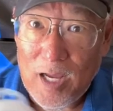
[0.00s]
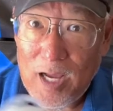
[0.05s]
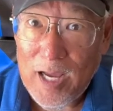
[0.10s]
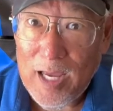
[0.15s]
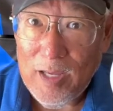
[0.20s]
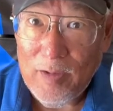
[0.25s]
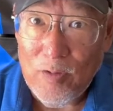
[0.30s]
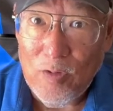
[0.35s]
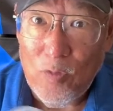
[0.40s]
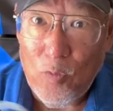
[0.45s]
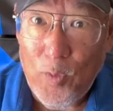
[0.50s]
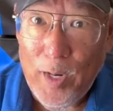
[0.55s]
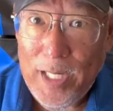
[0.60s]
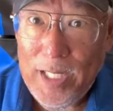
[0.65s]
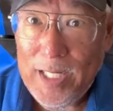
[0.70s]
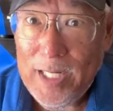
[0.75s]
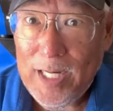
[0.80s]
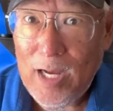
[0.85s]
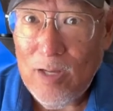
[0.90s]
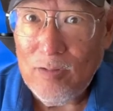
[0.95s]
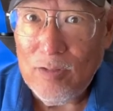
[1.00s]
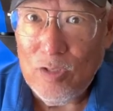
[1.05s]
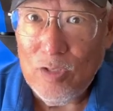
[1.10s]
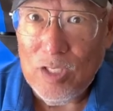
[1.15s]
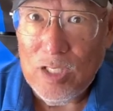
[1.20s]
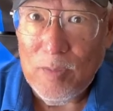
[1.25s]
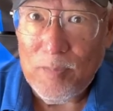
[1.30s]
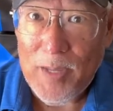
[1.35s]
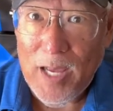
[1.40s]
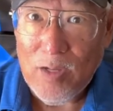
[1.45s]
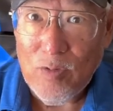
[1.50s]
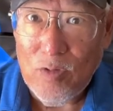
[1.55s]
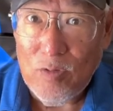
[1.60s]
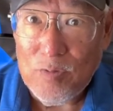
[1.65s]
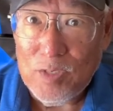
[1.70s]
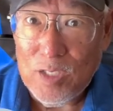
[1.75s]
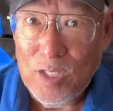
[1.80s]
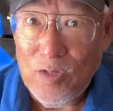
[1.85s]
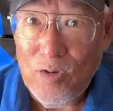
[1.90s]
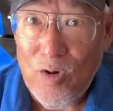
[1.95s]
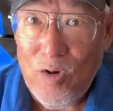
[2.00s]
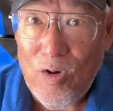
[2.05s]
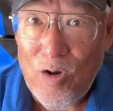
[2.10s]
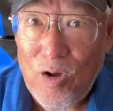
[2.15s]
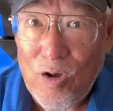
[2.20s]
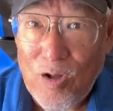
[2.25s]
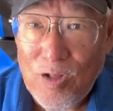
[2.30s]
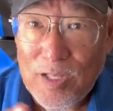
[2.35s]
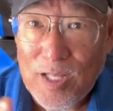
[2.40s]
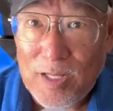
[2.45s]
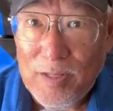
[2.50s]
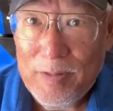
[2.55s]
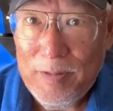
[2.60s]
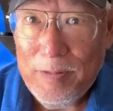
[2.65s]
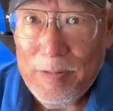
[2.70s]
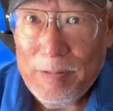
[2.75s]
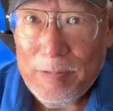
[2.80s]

I waited out, looked at mangroves, and all the